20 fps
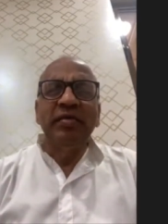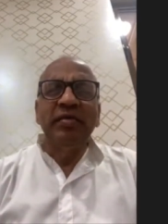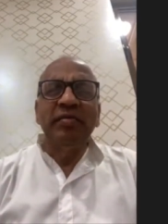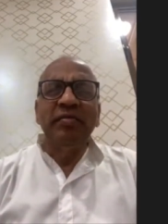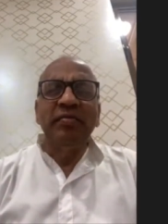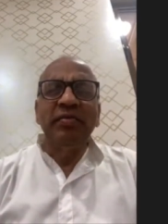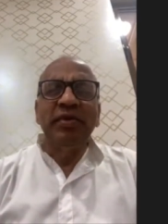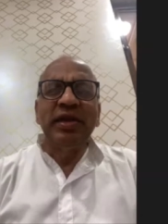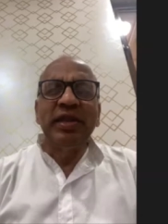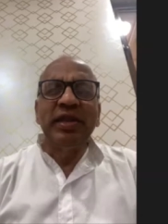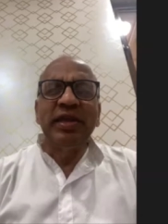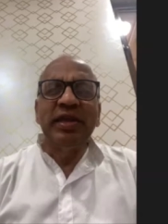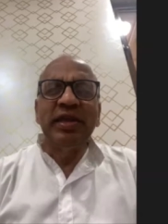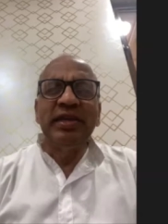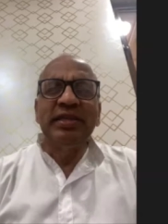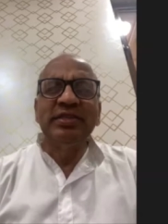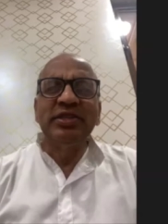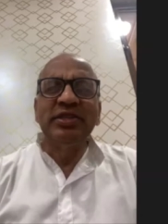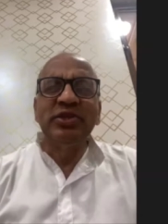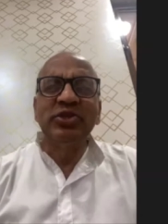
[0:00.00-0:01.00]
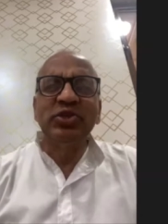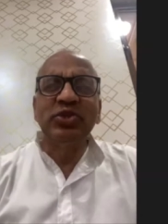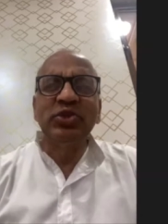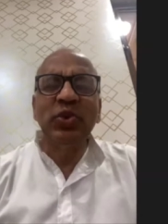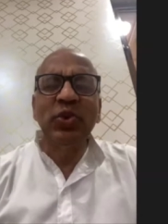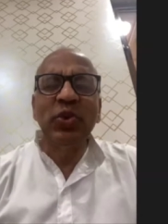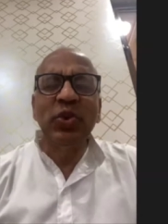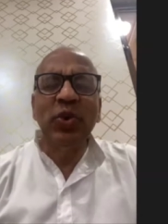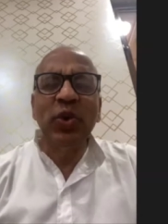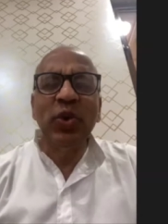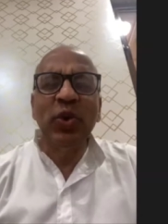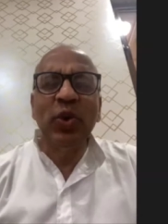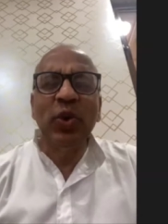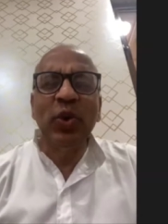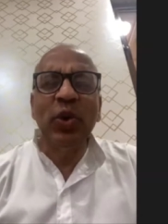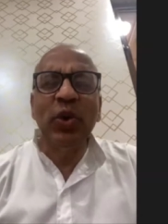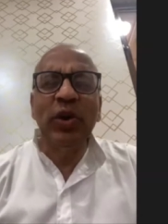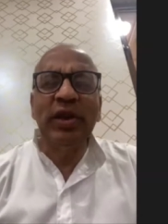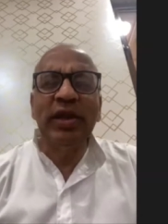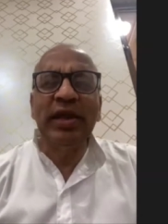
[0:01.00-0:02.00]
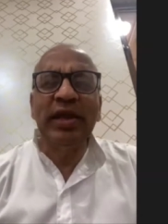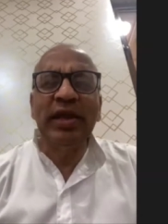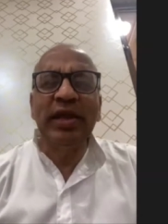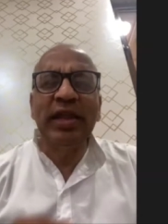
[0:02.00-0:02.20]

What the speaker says: But he is a so-called